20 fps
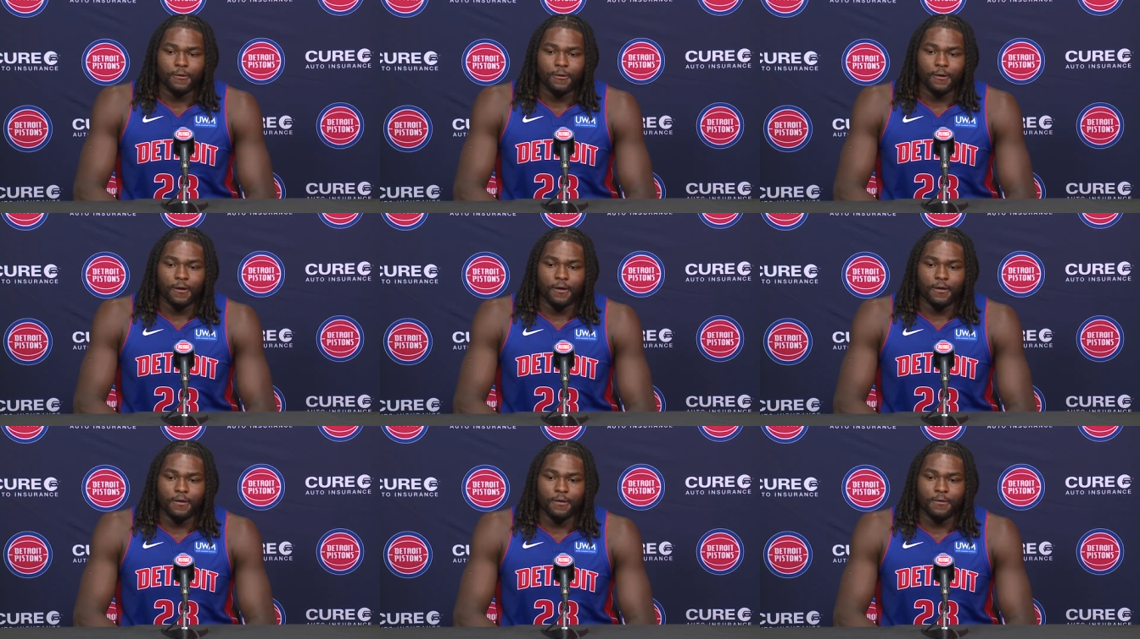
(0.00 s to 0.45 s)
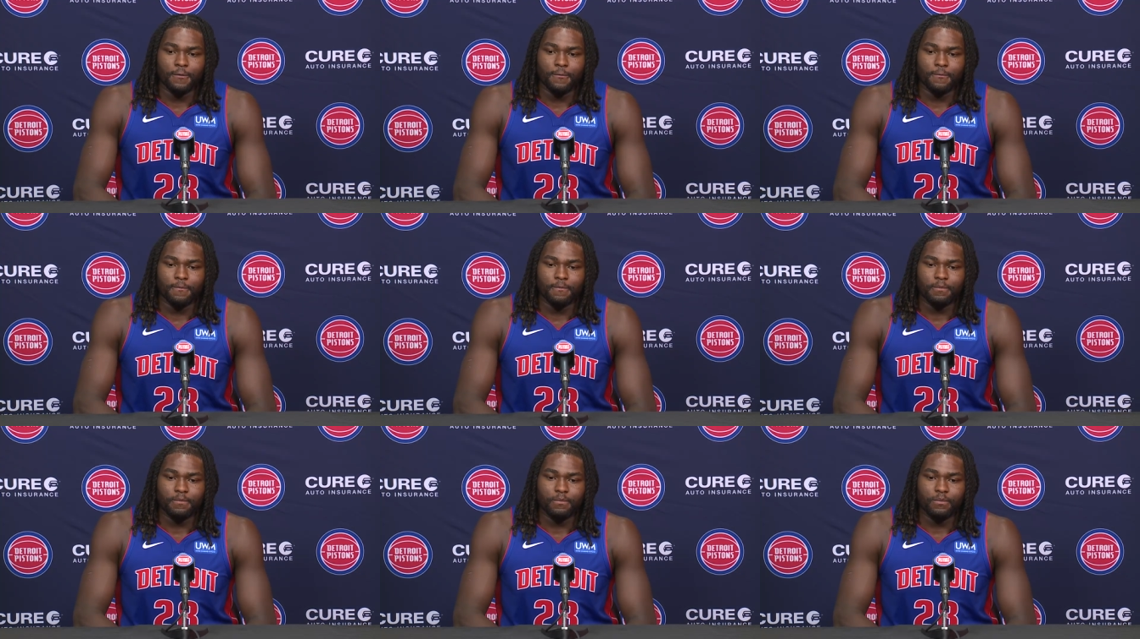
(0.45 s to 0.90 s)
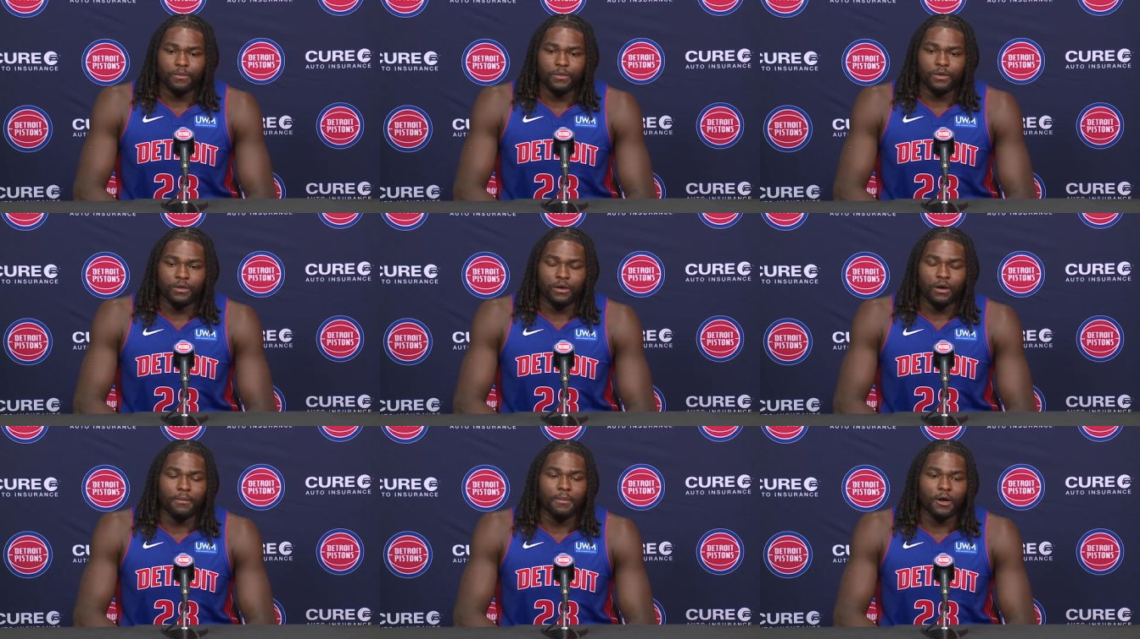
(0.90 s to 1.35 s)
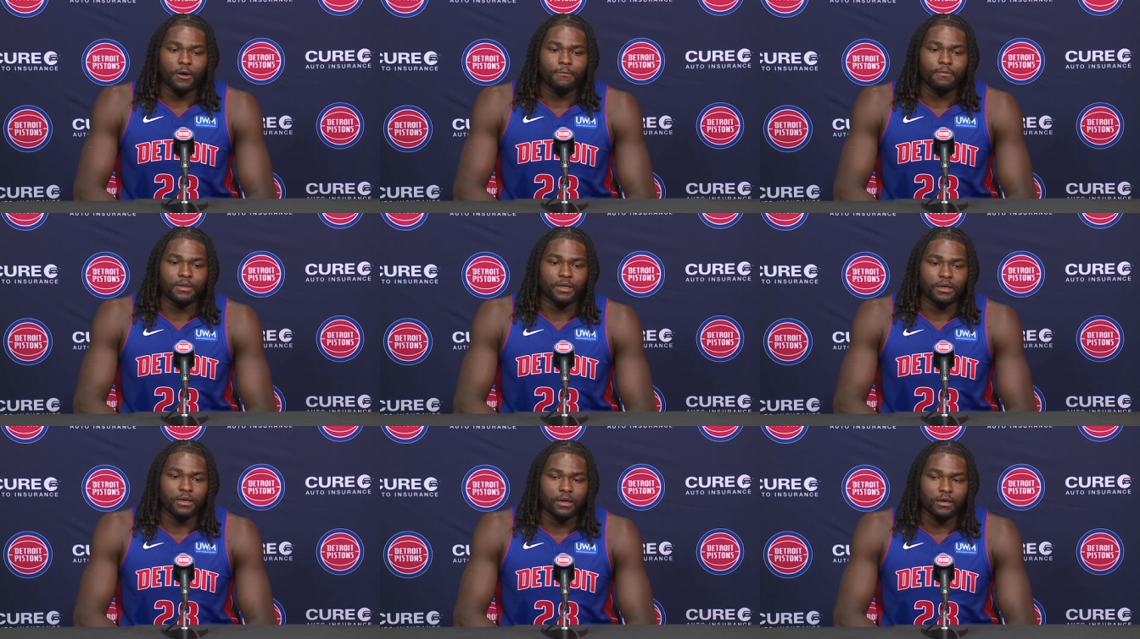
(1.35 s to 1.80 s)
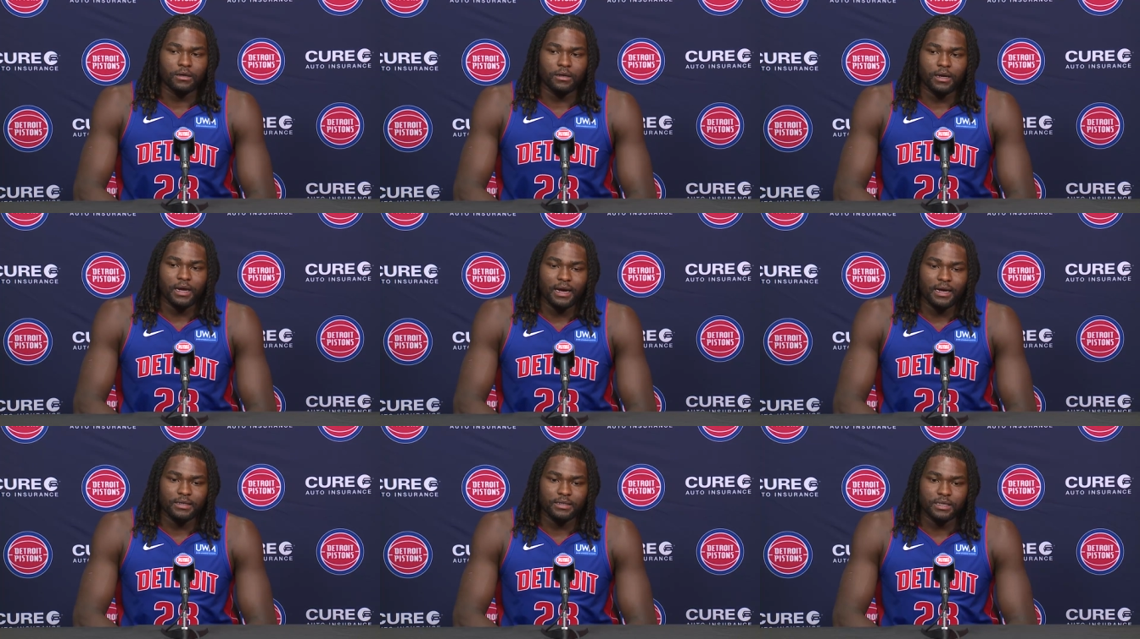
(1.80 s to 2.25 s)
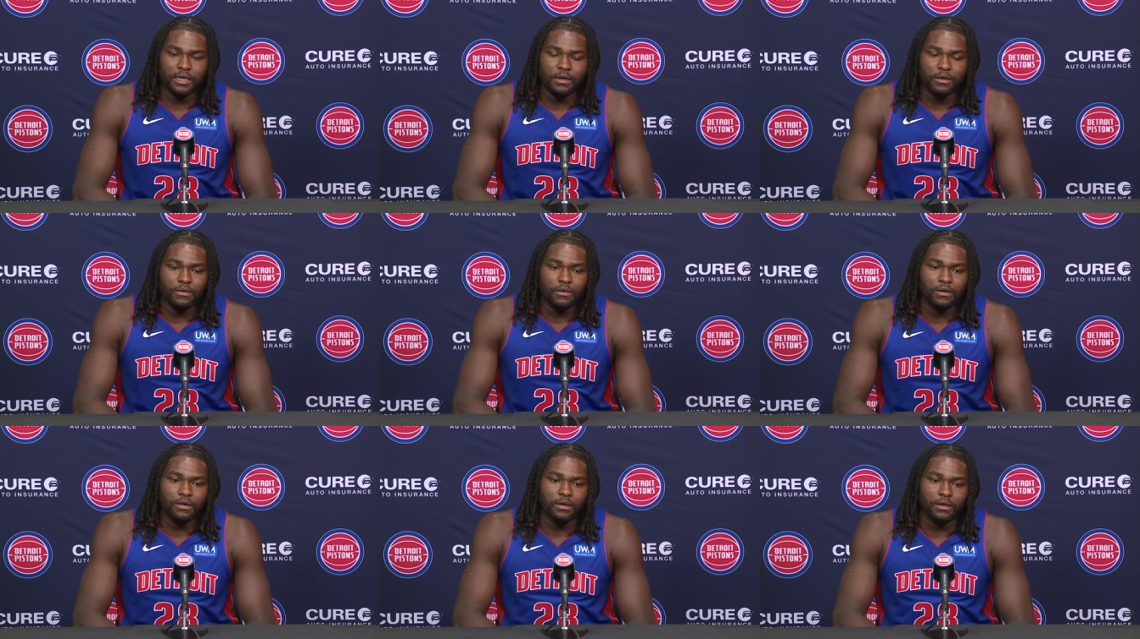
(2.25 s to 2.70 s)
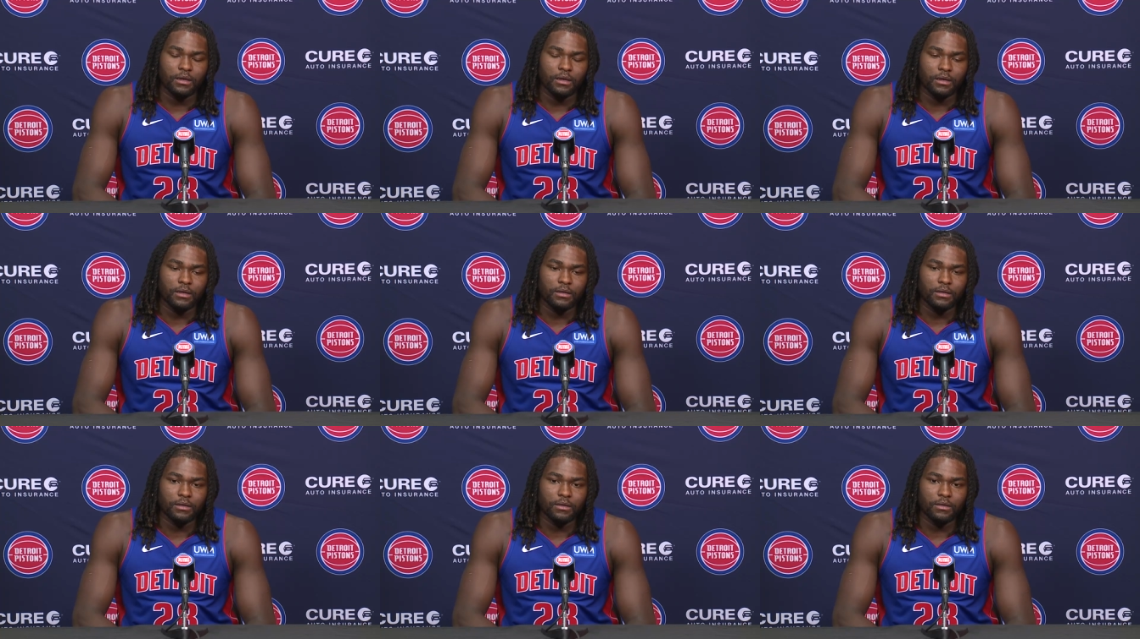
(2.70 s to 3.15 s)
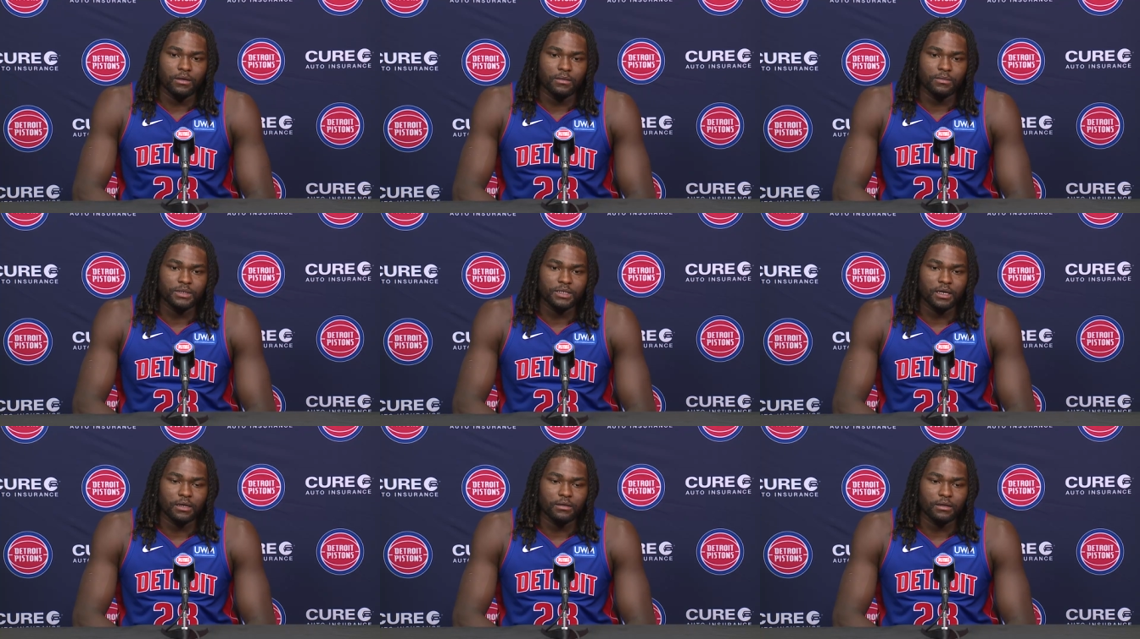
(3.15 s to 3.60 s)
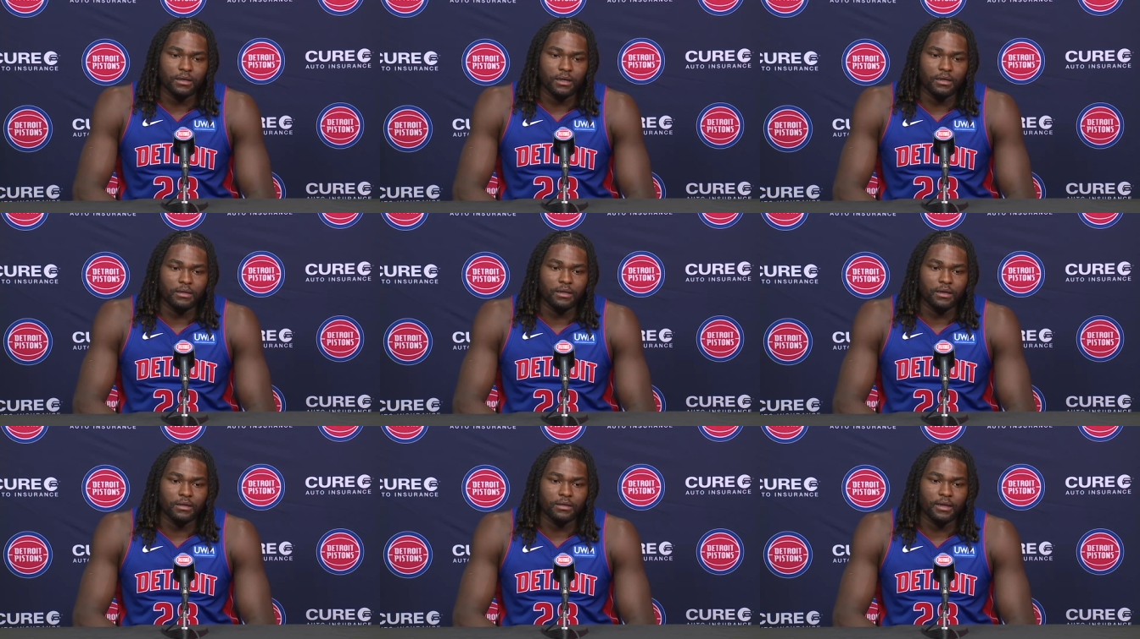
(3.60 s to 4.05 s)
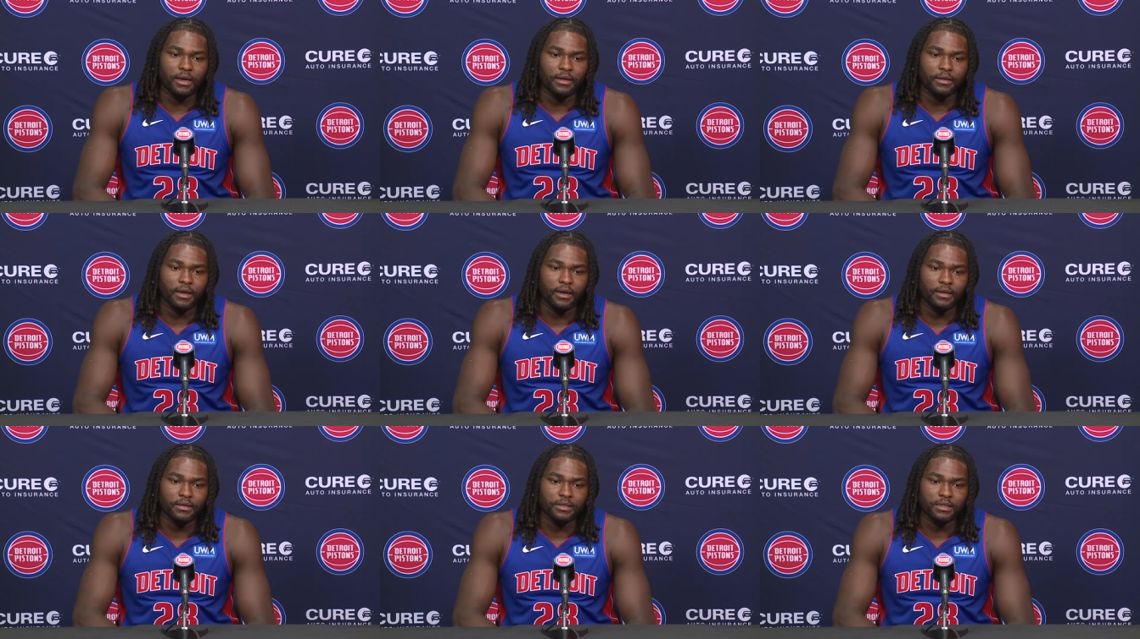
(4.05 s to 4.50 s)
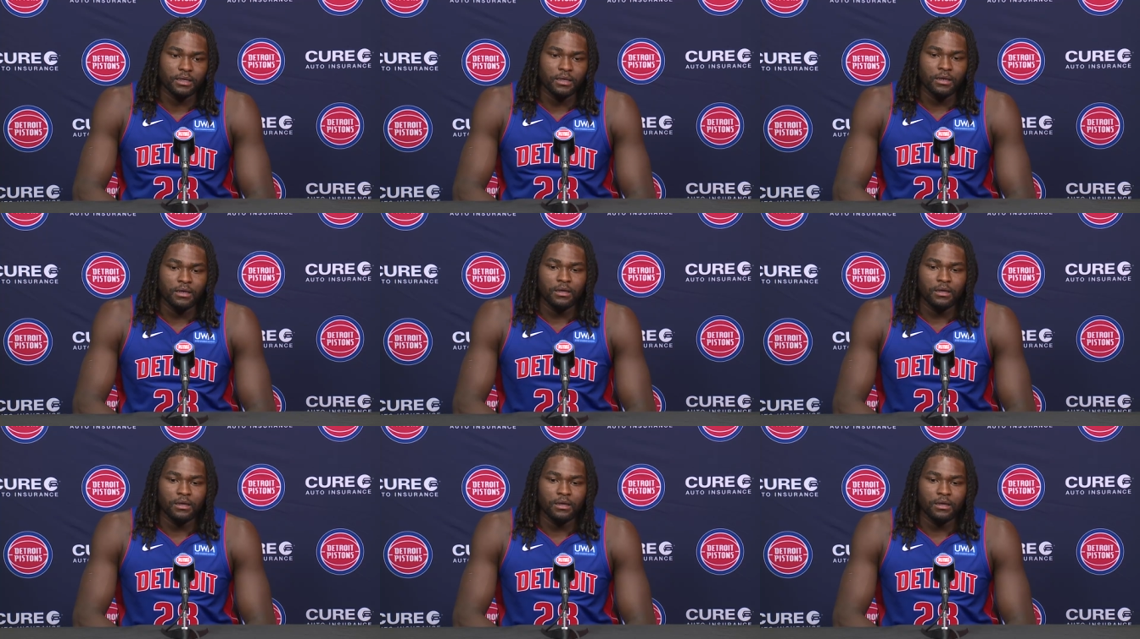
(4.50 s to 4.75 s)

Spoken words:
you know, I'm helping the younger guys out, and you know, I'm starting to get looked at as,